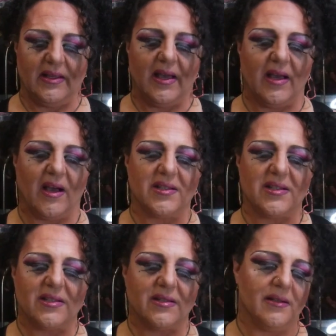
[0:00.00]
Yeah, I
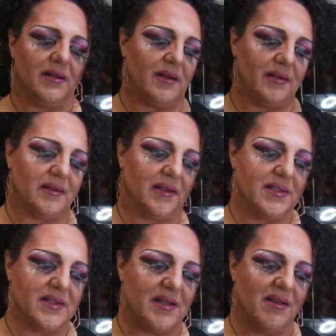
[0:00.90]
just
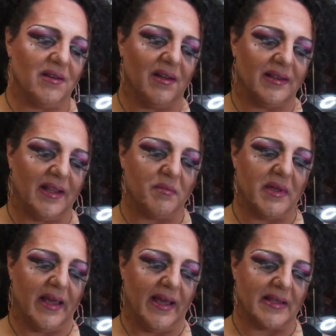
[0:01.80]
don't like their
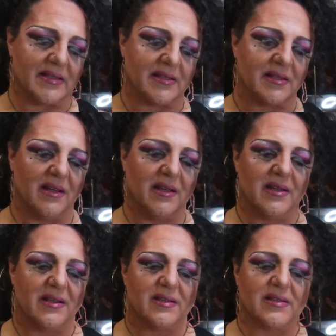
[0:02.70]
big heads.
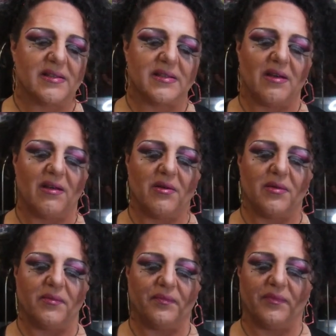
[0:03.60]

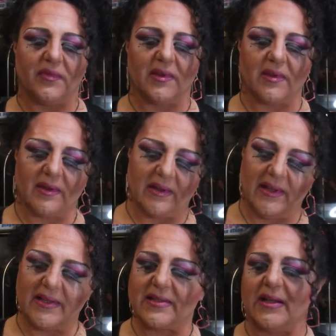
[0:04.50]
So
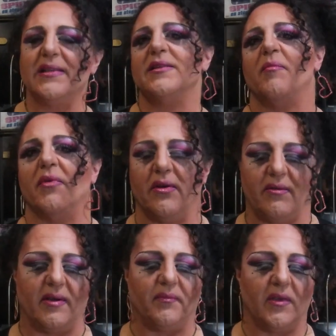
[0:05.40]
let's open
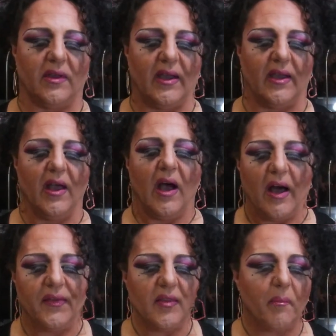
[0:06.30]
her up. Okay,
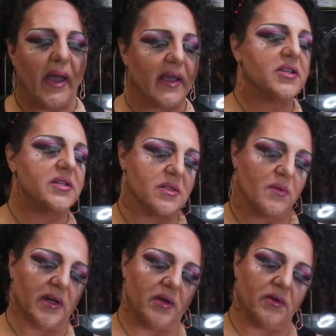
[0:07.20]
I think the packaging
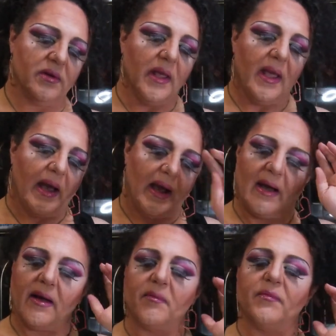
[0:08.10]
is really good.
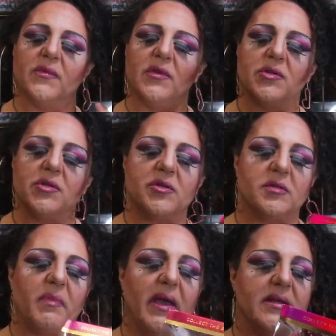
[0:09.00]
You do
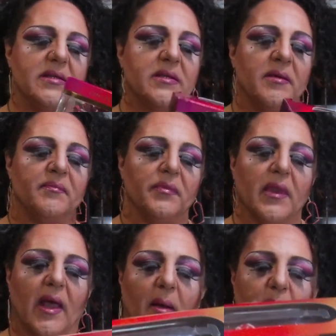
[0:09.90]
spend
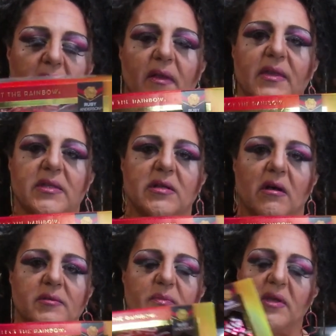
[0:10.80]
a bit on these
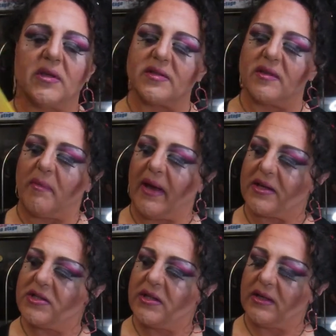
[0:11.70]
dolls because of the
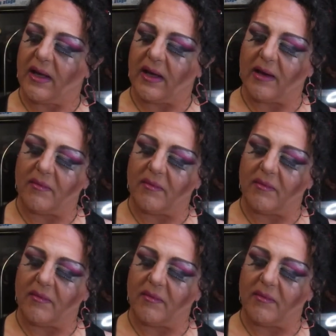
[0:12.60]
packaging.